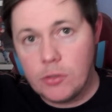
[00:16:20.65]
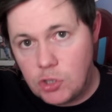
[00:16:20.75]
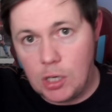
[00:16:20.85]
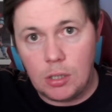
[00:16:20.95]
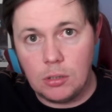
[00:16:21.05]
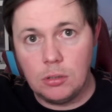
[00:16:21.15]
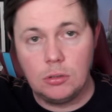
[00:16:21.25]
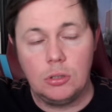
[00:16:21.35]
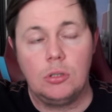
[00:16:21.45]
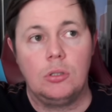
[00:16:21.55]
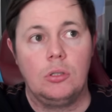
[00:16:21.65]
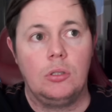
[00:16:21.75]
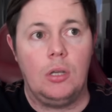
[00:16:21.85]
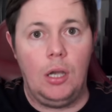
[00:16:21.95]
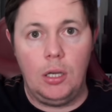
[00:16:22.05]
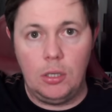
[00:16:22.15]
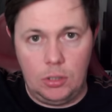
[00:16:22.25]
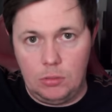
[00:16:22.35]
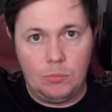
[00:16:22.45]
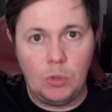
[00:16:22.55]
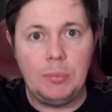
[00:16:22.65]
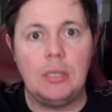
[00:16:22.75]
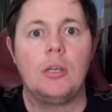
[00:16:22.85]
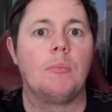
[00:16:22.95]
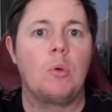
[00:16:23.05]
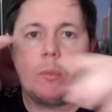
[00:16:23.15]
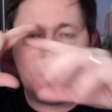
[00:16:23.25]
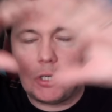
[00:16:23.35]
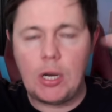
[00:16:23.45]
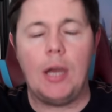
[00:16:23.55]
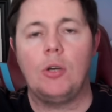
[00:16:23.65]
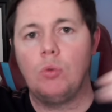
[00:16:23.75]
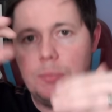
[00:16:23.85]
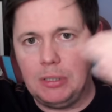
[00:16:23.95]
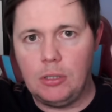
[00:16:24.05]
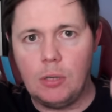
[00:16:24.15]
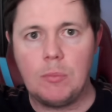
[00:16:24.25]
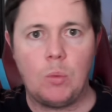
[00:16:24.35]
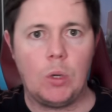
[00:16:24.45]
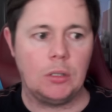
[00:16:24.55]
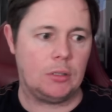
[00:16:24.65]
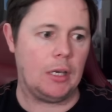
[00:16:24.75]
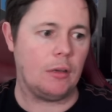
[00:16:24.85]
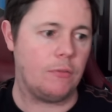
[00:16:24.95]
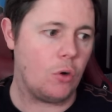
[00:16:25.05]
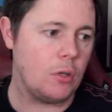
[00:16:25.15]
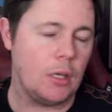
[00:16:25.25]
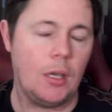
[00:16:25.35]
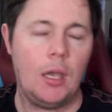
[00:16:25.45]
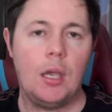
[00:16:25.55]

Gio, and it will be my channel will be the #1 thing for you.